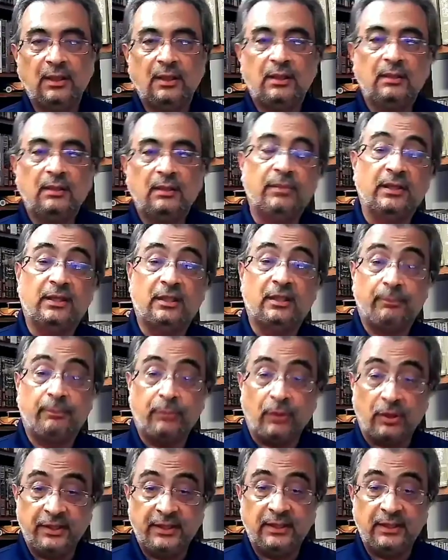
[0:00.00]
but the
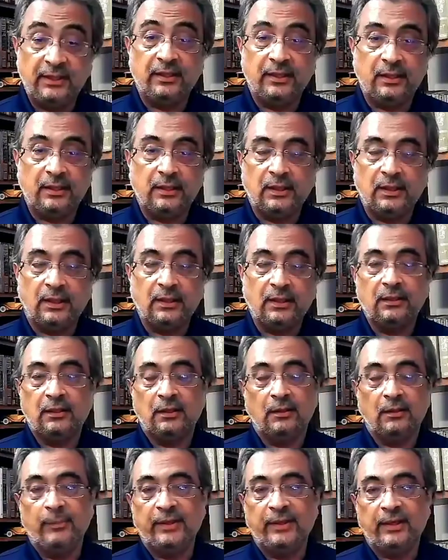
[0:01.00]
potty that he had done under
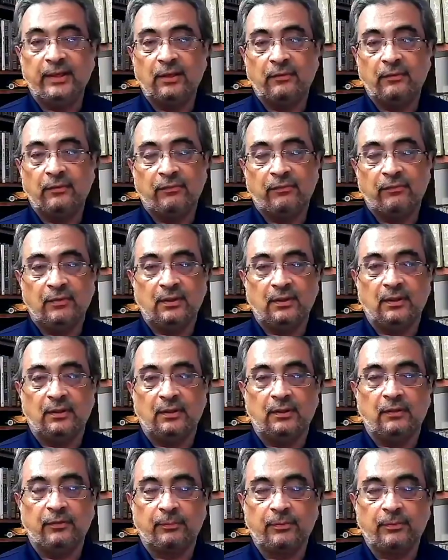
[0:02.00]
the bed of
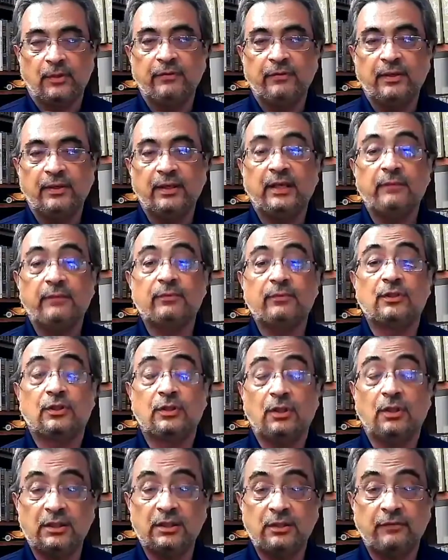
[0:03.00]
the Prophet that was a
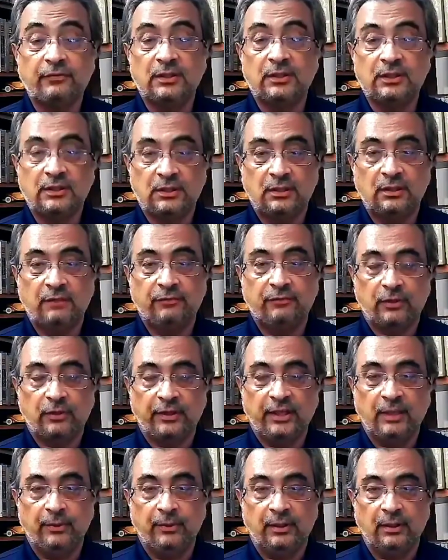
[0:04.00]
cause of concern for
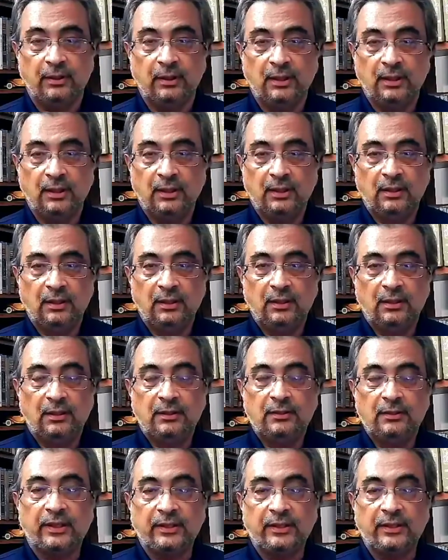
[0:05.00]
Gabriel.
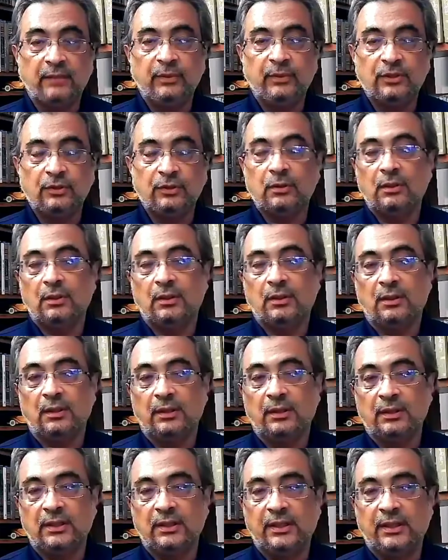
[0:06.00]
So I think we should
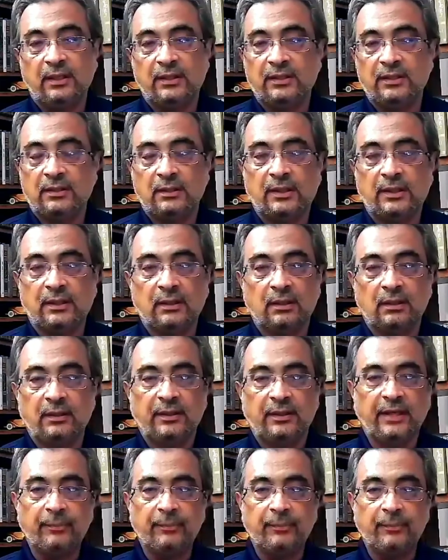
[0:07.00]
understand that
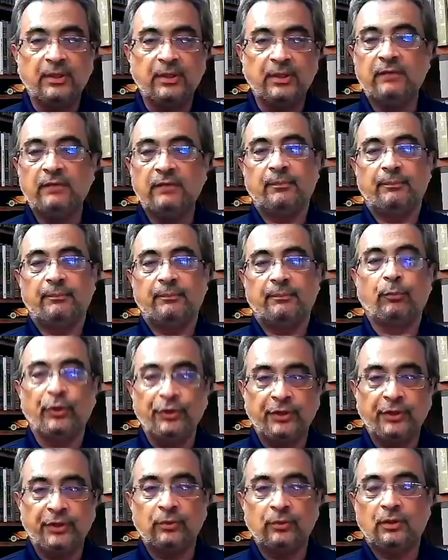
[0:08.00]
Gabriel never
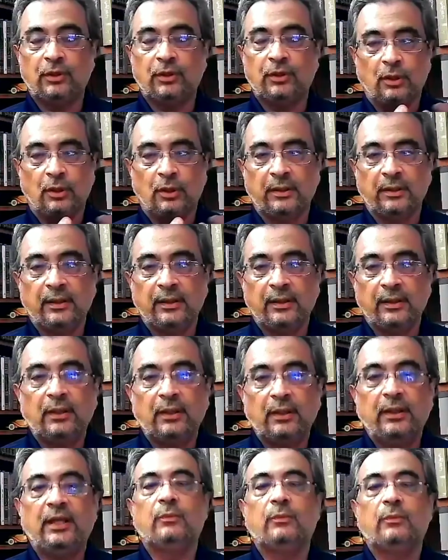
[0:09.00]
pointed to the dog.
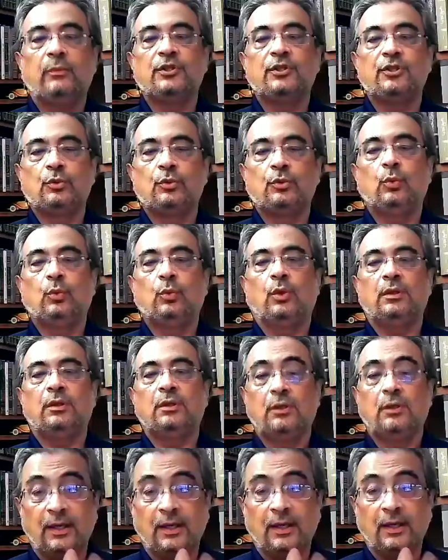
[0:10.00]
It was to what the
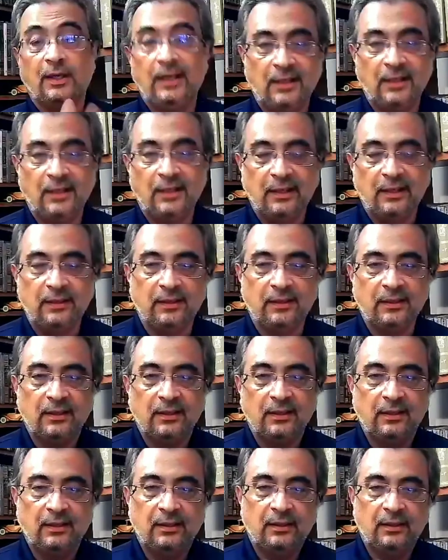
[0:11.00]
dog had done
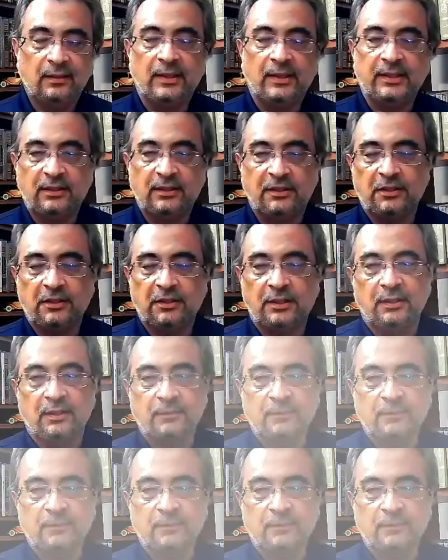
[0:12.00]
as a result.